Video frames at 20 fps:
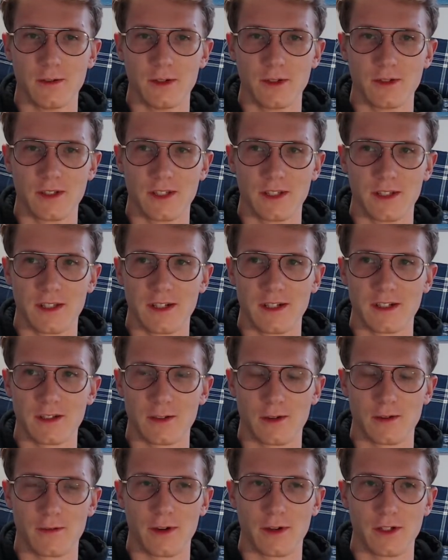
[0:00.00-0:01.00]
using
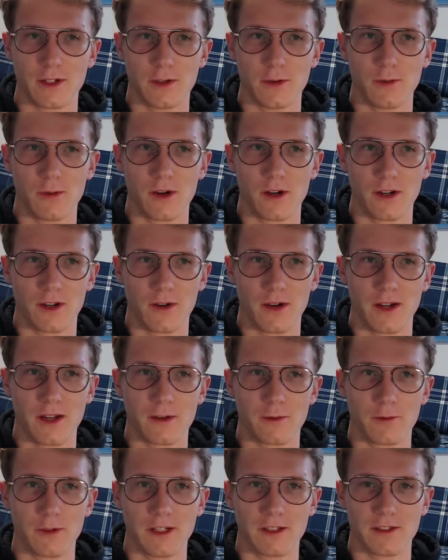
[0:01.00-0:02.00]
Linux or if I do want to go ahead
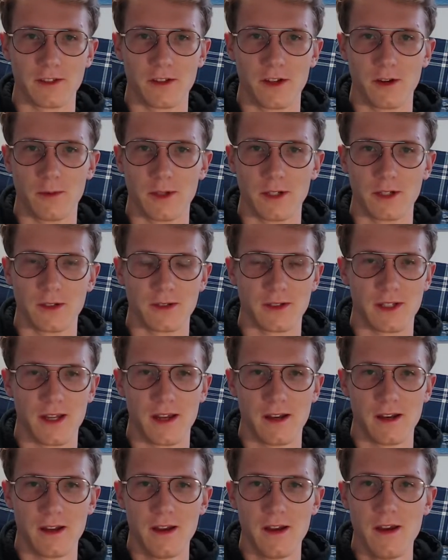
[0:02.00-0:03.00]
and reinstall Windows
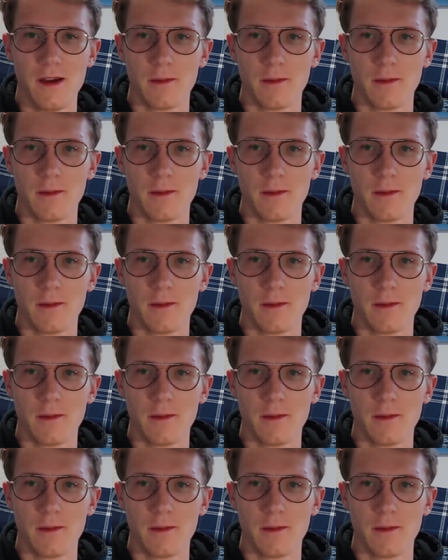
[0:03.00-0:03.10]
10.